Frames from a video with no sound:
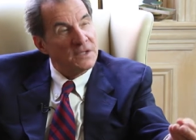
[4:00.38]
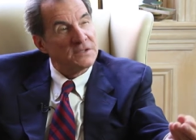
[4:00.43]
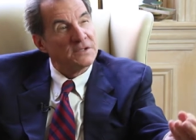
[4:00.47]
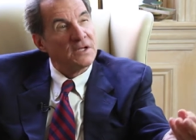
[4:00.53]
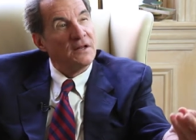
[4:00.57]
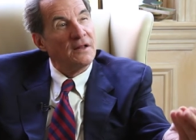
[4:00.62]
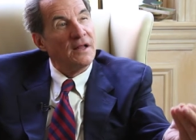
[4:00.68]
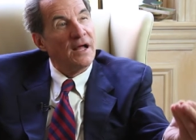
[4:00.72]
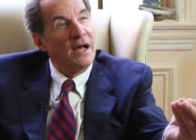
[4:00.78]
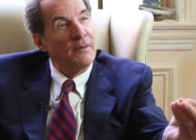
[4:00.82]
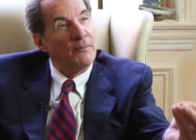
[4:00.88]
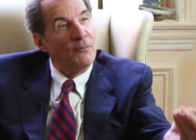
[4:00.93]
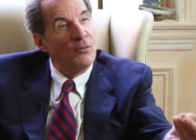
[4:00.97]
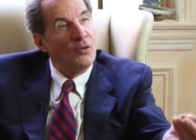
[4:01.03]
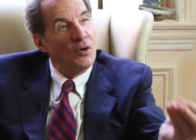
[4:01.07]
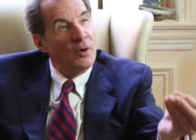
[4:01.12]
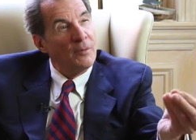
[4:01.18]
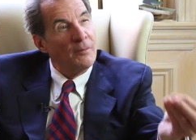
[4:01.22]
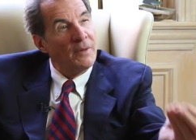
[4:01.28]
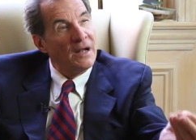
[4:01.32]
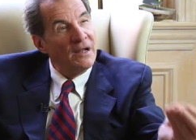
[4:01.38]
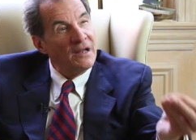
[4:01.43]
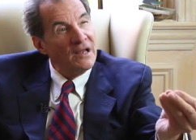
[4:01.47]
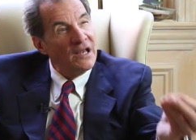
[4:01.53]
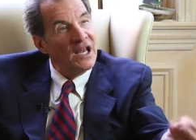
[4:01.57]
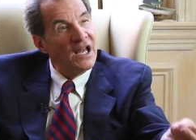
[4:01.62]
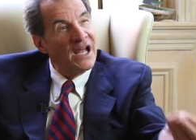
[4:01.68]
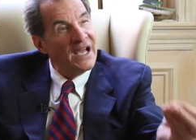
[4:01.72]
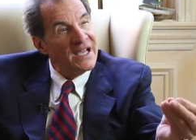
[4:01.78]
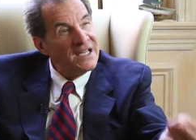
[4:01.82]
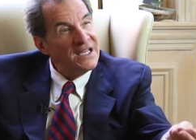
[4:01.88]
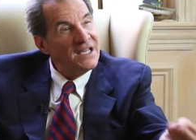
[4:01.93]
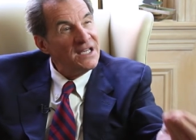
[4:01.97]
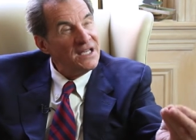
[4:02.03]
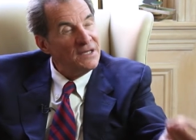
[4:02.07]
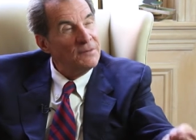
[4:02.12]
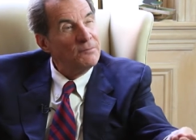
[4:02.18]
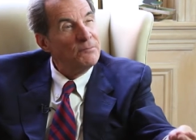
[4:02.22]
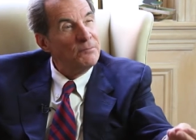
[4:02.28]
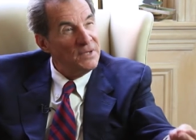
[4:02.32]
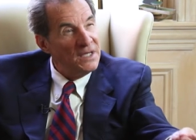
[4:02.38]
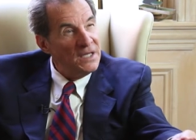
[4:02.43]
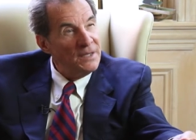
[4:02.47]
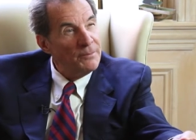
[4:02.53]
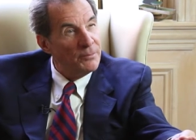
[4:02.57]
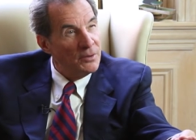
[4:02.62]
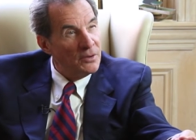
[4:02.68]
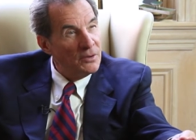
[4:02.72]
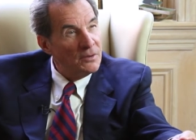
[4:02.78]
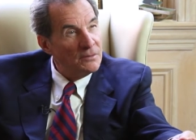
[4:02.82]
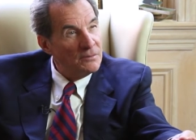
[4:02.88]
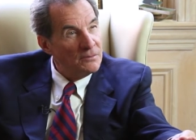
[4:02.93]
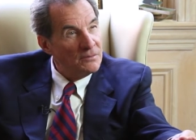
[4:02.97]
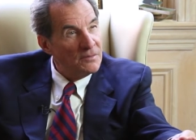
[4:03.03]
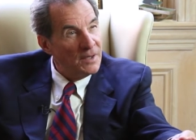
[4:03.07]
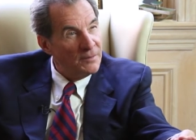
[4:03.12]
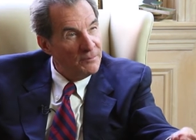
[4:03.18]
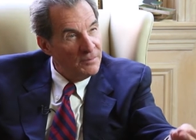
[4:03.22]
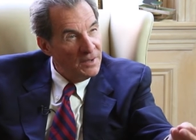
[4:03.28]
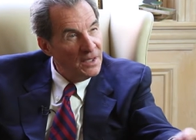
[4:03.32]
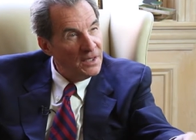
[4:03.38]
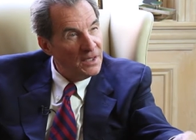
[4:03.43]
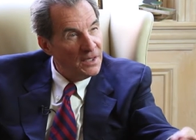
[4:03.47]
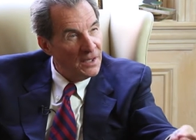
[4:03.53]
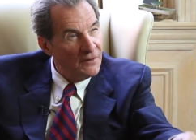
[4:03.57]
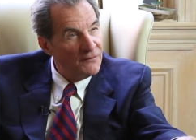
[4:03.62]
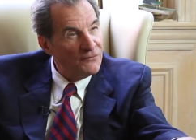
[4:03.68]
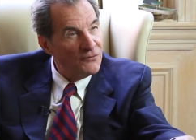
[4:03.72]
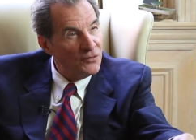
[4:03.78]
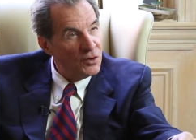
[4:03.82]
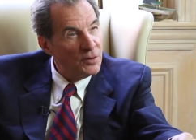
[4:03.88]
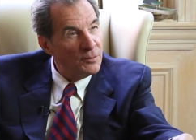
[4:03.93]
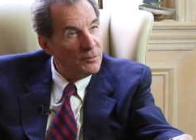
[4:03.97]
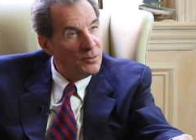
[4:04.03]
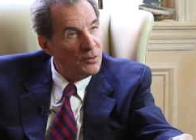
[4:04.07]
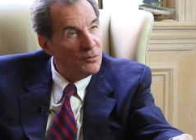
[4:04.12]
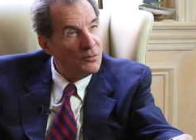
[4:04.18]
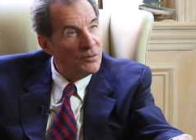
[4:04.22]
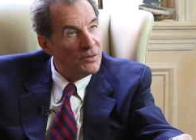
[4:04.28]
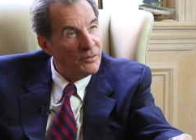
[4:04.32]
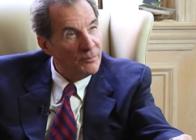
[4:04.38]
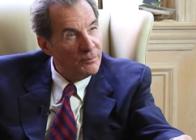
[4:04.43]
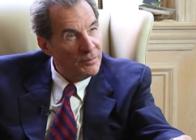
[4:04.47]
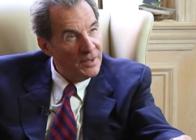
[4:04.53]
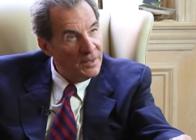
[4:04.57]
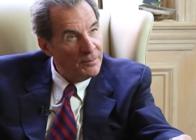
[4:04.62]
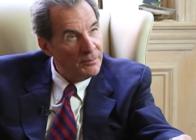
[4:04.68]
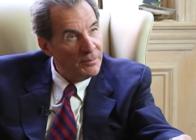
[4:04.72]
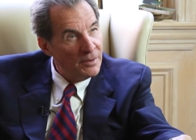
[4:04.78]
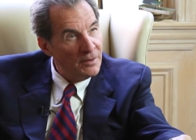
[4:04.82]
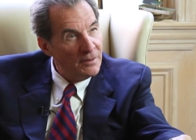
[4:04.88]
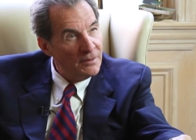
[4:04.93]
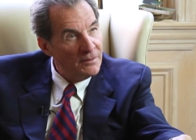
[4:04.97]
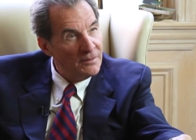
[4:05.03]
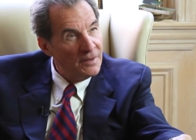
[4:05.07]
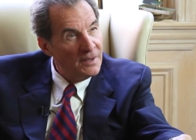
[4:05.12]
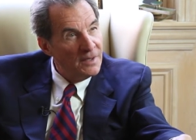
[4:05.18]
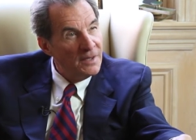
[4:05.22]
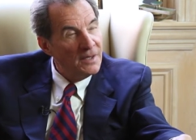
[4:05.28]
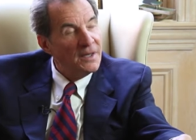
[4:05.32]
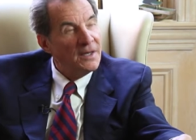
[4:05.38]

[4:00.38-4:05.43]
It's a lot more about liking people and being comfortable with people.